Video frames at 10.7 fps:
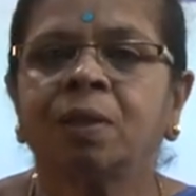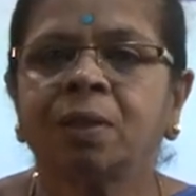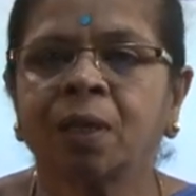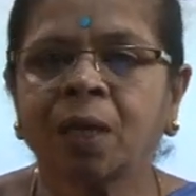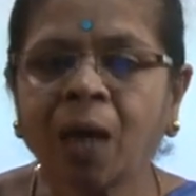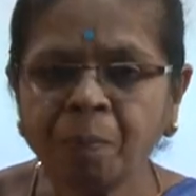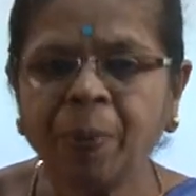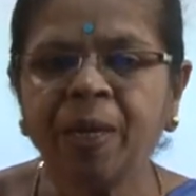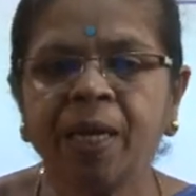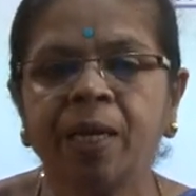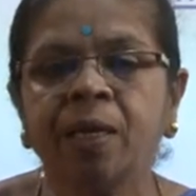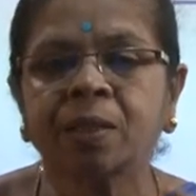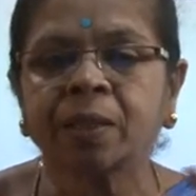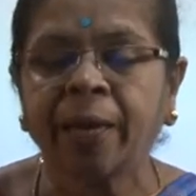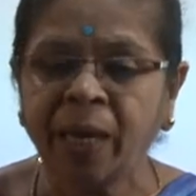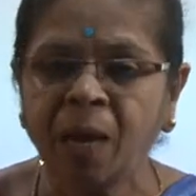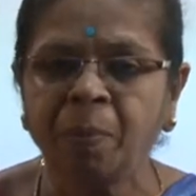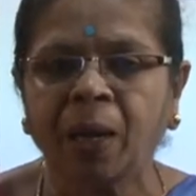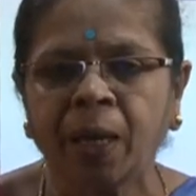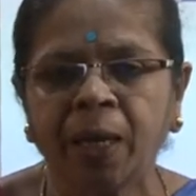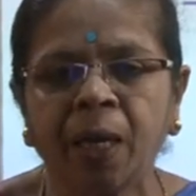the company is
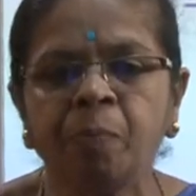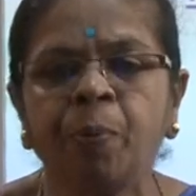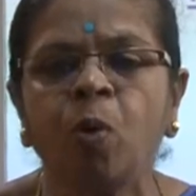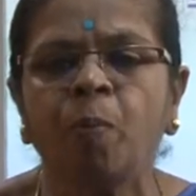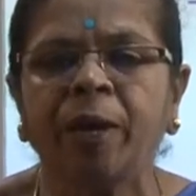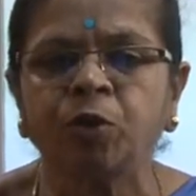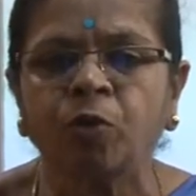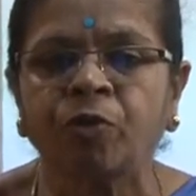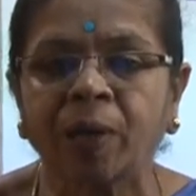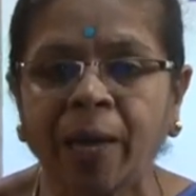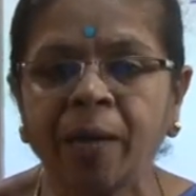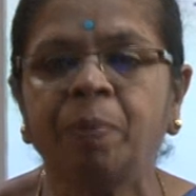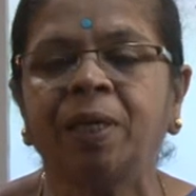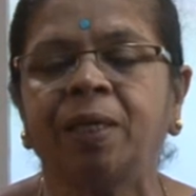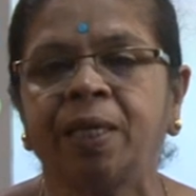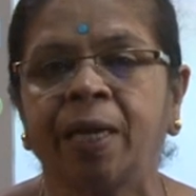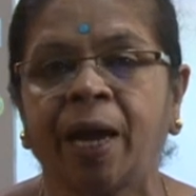enabling improvement of reliability